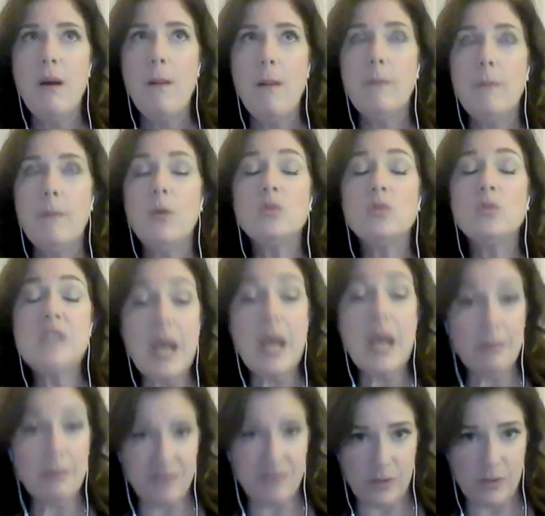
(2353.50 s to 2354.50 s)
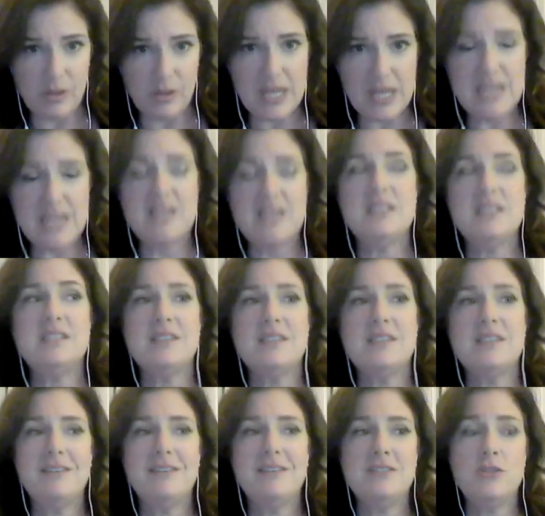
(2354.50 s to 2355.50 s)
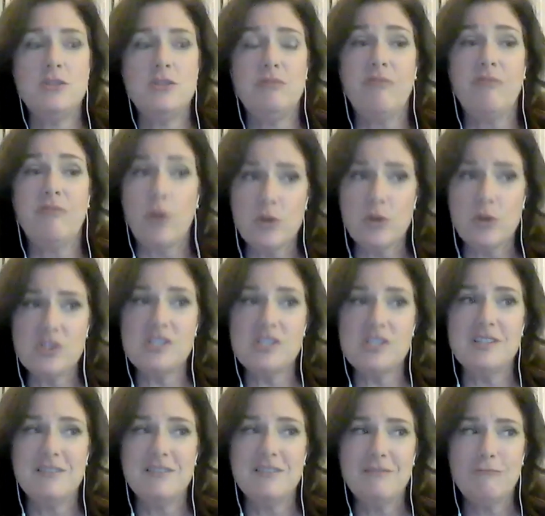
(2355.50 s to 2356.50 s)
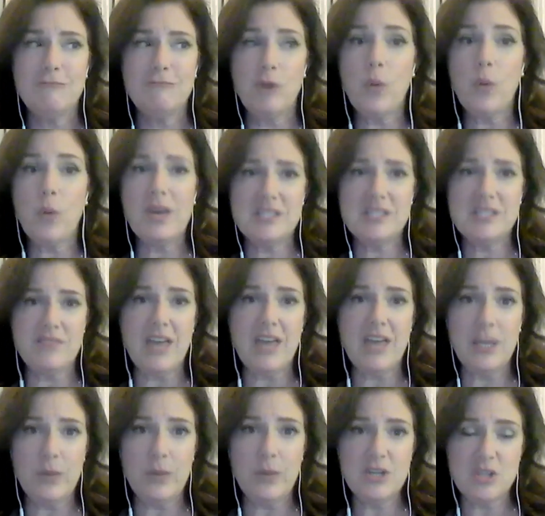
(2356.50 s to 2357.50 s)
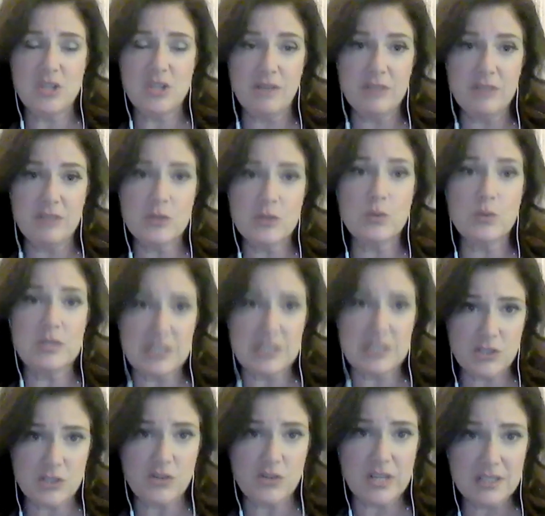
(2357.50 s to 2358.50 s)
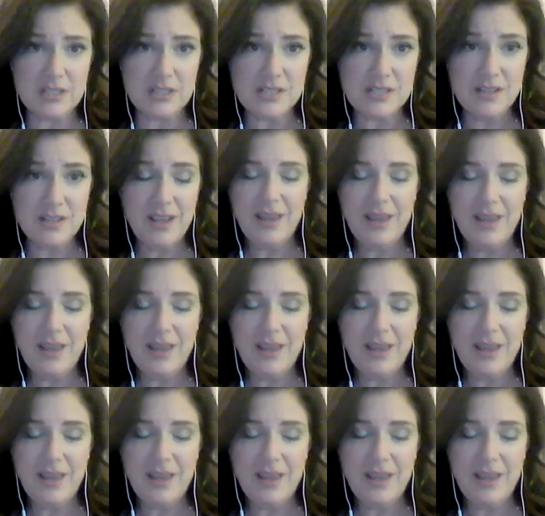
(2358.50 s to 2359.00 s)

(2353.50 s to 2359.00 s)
most helpful is to first request evaluation of the school district.